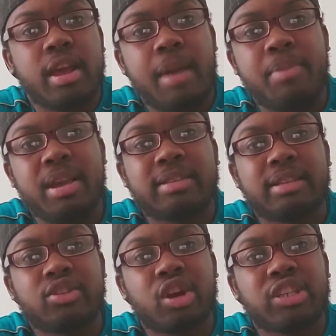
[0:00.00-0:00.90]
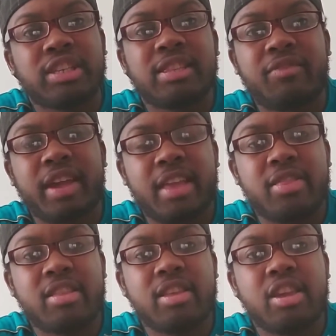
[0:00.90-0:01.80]
And because this curse is
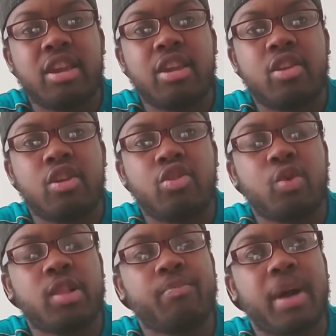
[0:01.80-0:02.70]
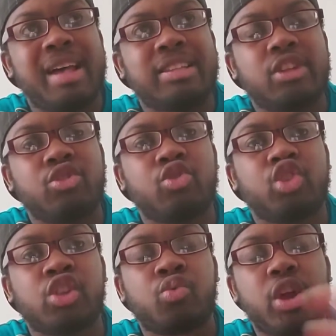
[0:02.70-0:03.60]
never-ending, it will pass on to
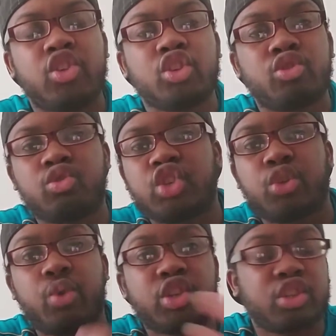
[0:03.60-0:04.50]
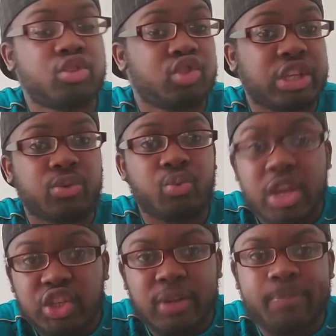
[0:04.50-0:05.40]
generation to generation to
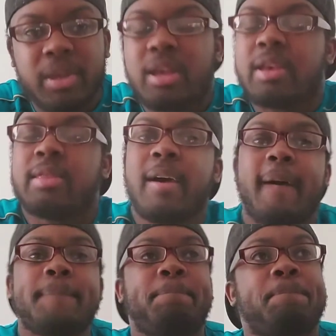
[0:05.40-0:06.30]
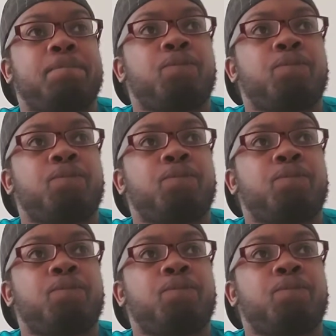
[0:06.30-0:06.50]
generation. Now,